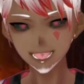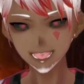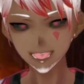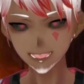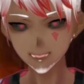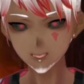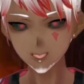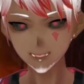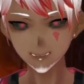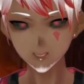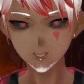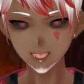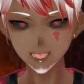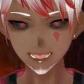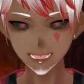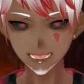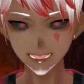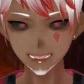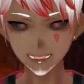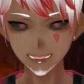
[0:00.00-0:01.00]
It was
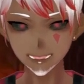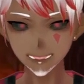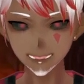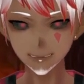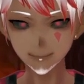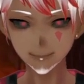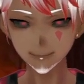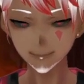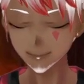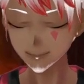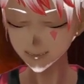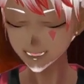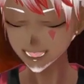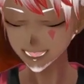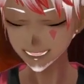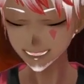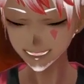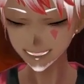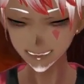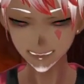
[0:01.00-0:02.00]
weird,
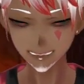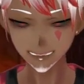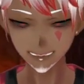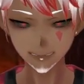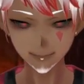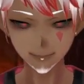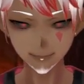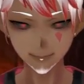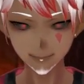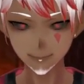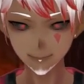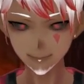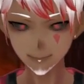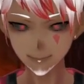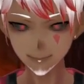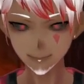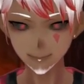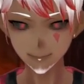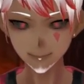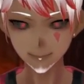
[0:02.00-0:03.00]
and
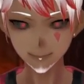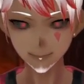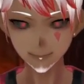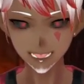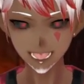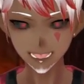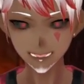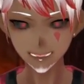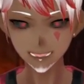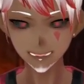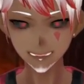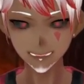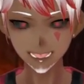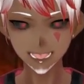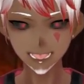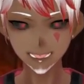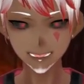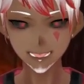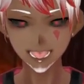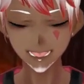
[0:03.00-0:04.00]
I felt
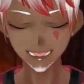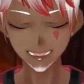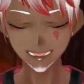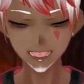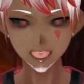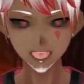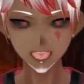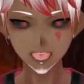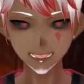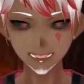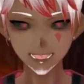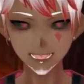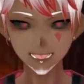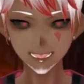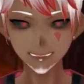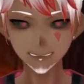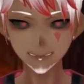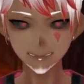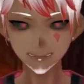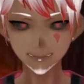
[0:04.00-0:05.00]
like if I told
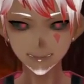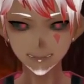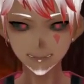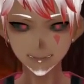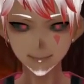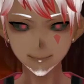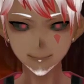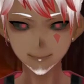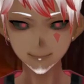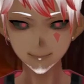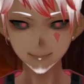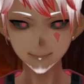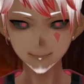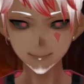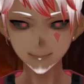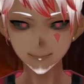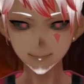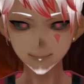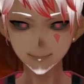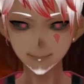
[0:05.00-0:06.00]
this
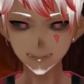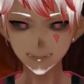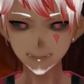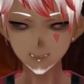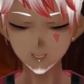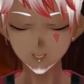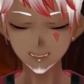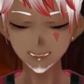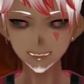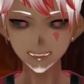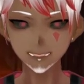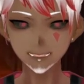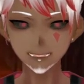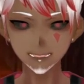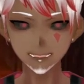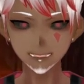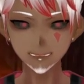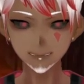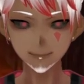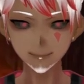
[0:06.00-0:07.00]
sooner,
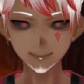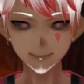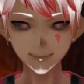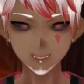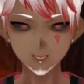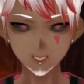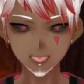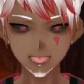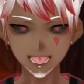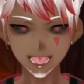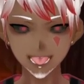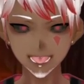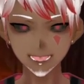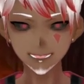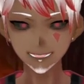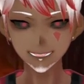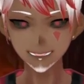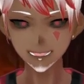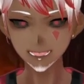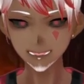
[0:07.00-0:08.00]
to my
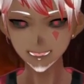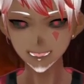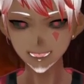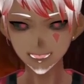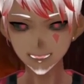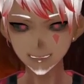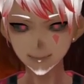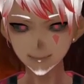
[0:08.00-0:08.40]
family,